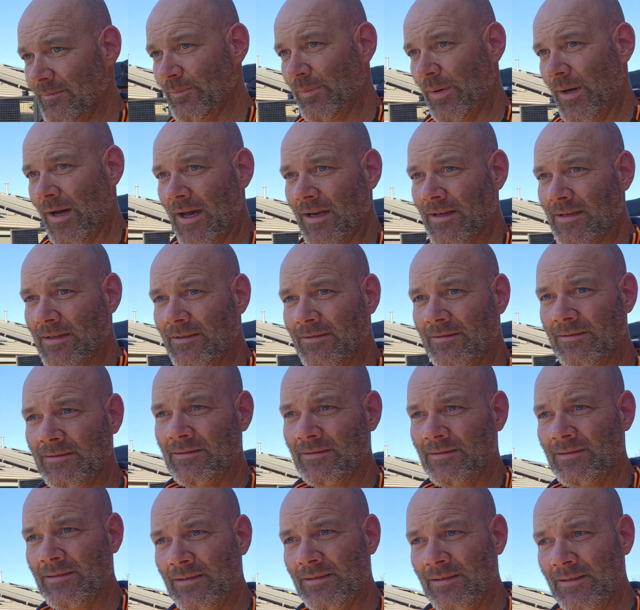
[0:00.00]
But
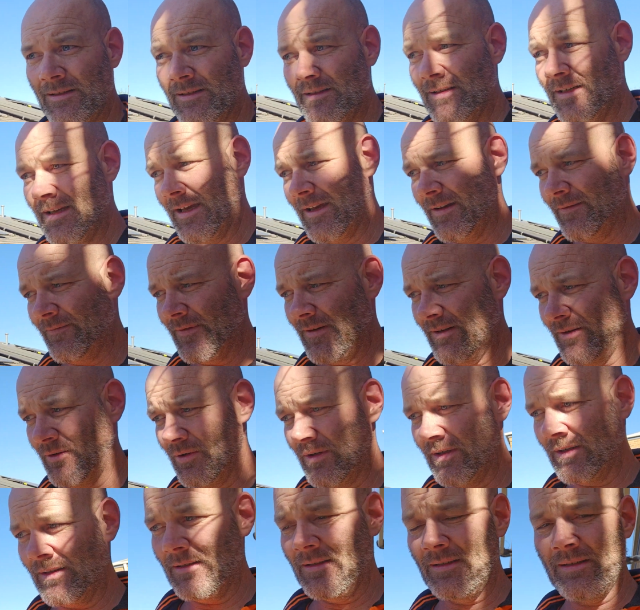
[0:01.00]
have a
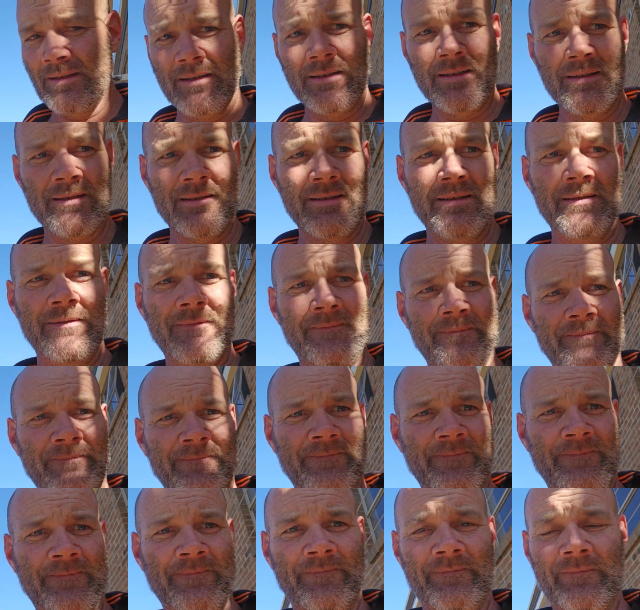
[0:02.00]
look at these.
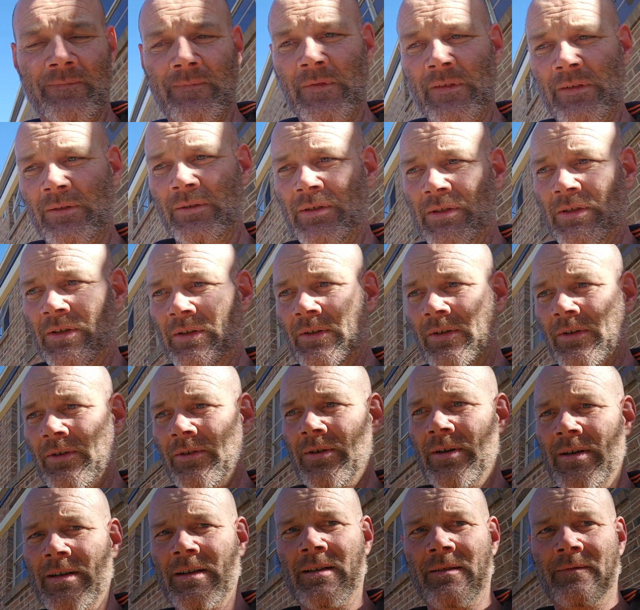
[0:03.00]
Turn it
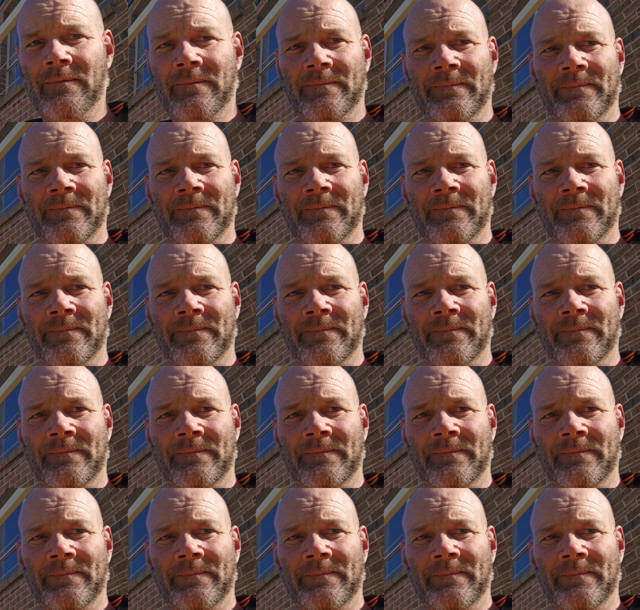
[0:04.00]
around.